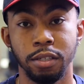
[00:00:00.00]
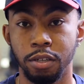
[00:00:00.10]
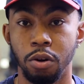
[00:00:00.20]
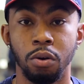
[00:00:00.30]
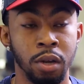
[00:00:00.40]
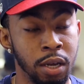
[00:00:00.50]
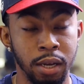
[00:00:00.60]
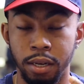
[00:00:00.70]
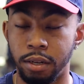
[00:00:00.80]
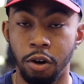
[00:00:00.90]
So
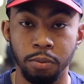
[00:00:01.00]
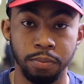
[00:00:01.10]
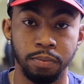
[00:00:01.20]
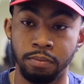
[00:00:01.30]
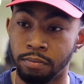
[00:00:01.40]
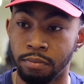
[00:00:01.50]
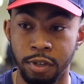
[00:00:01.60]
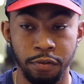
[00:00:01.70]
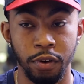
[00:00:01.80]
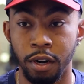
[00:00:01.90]
dope
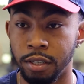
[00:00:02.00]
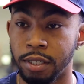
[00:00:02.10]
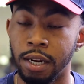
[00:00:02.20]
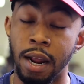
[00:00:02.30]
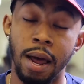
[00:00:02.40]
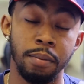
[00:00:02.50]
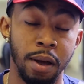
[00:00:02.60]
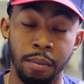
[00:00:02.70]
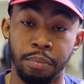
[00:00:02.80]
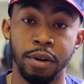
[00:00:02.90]
conversion, and
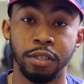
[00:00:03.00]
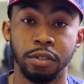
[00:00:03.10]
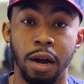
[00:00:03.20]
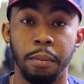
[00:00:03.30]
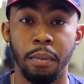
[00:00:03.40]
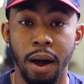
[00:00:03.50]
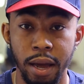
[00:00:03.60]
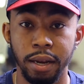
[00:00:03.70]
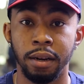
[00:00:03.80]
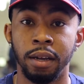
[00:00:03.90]
I'm pretty sure I
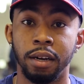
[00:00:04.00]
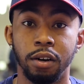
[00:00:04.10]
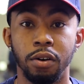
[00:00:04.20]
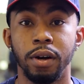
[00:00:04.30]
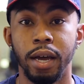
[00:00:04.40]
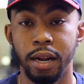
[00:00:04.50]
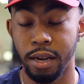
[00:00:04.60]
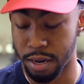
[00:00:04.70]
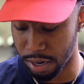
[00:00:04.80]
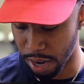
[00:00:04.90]
might go ahead
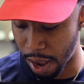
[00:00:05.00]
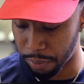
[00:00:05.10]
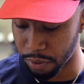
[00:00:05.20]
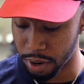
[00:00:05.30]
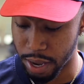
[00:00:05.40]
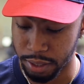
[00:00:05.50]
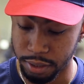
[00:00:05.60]
and hop on that,